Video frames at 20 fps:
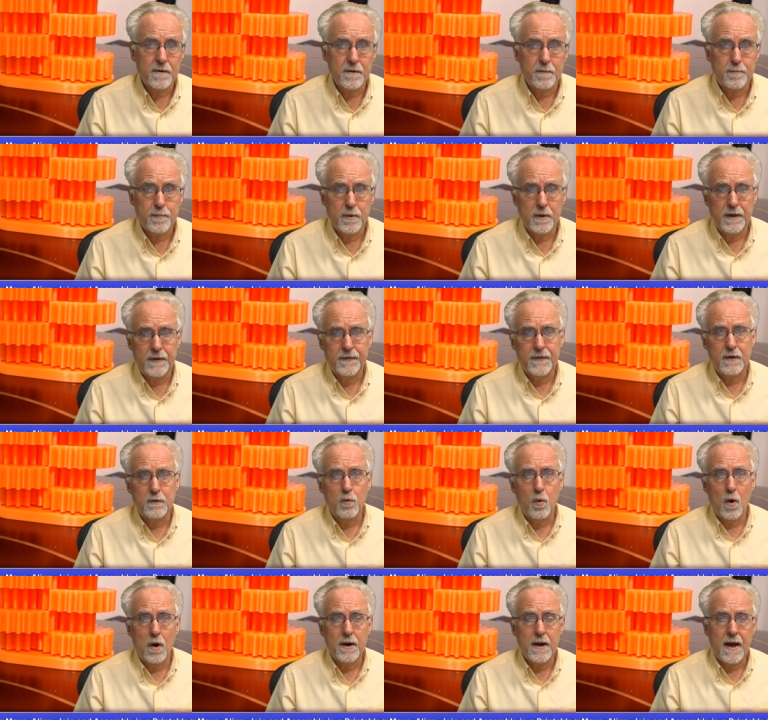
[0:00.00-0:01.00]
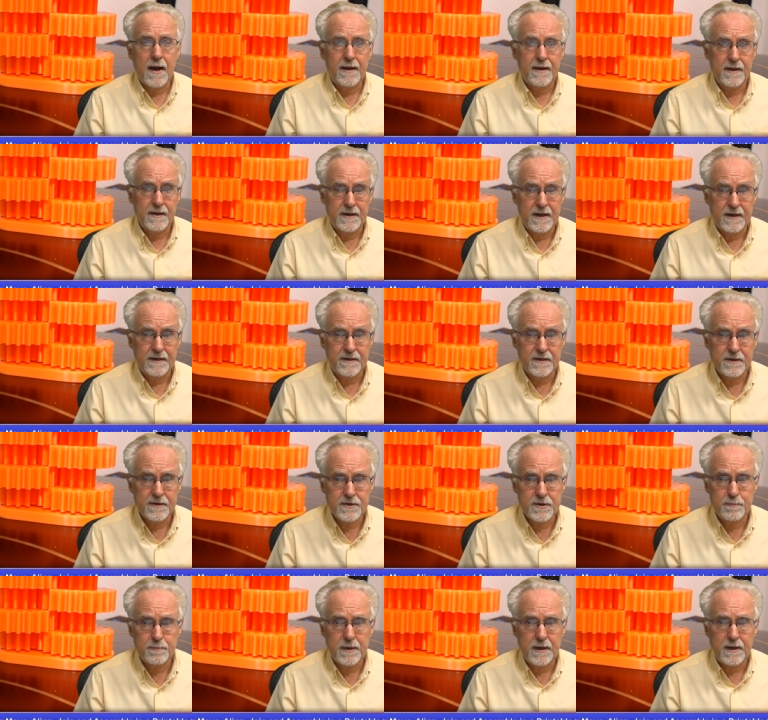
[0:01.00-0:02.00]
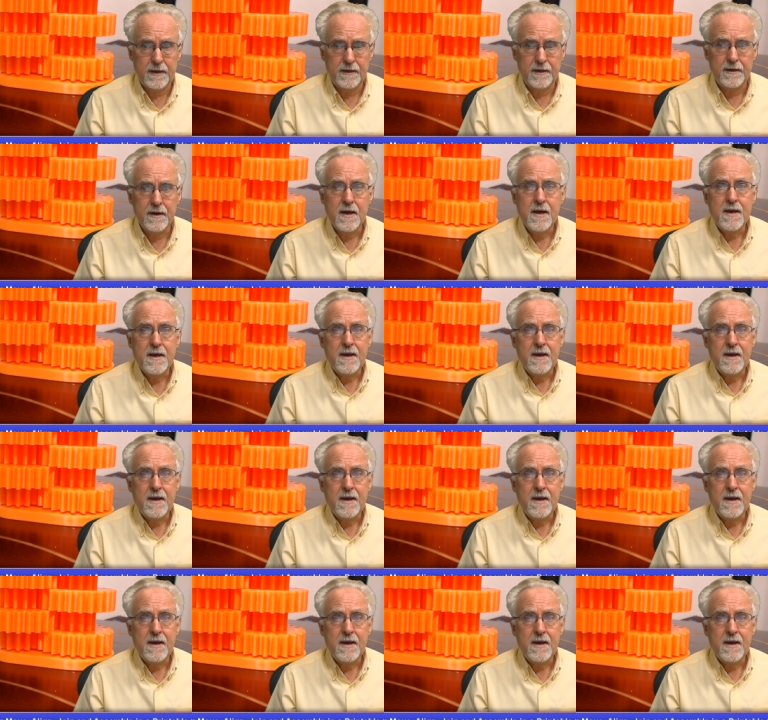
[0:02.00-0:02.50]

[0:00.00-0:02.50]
to print than what I had anticipated.